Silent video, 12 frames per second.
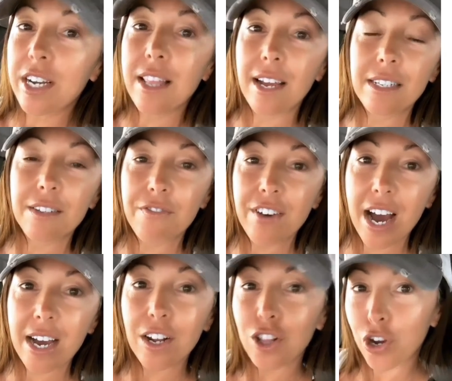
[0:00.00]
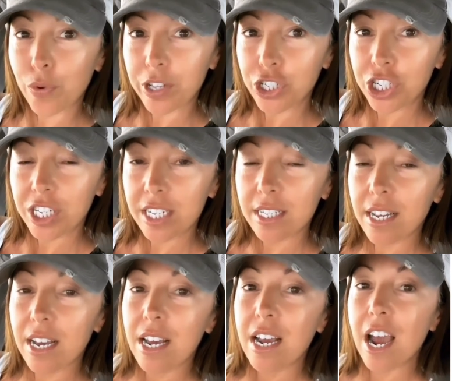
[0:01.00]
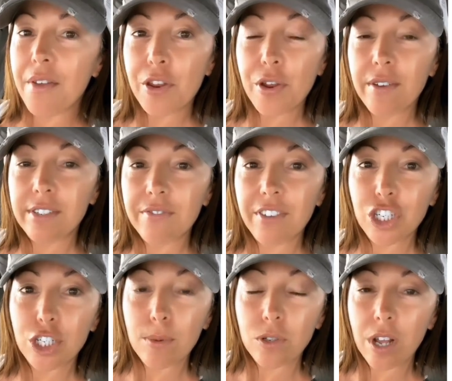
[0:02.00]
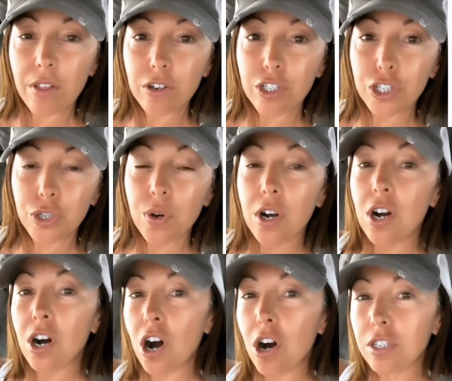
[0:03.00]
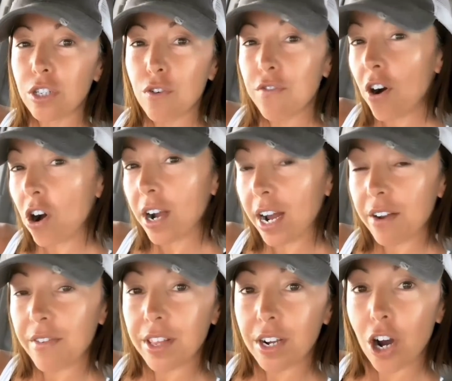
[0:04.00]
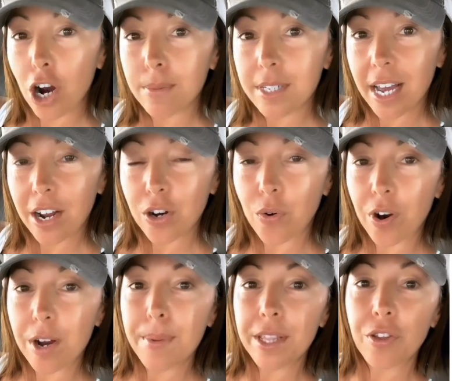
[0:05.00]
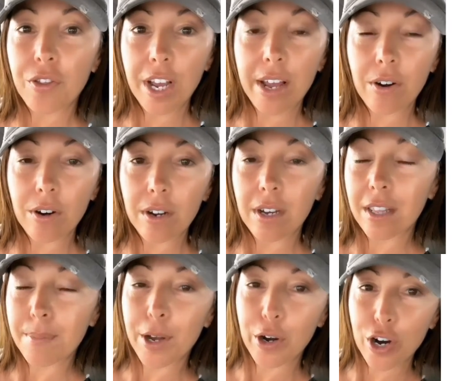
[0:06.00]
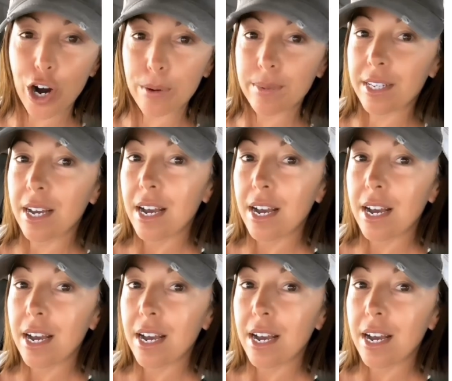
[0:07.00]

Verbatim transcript: That's the fat along with the cheese. And then you have some vegetables on there too. Also fall kind of in the carbs category, but they're the better carbs.